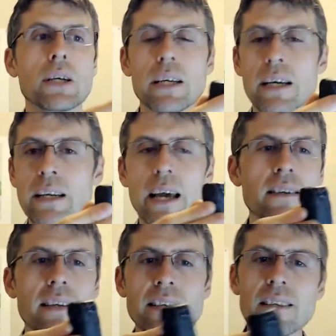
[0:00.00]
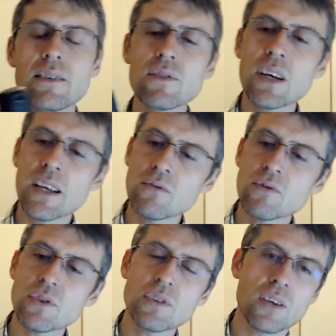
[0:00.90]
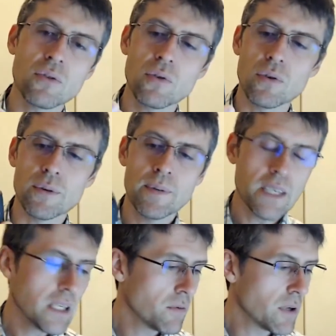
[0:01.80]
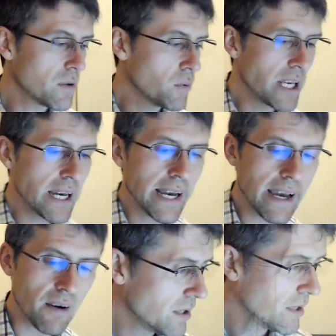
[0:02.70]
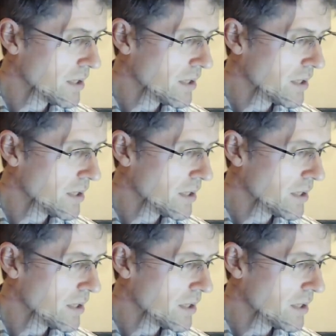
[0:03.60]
And then this is really interesting too. What we have.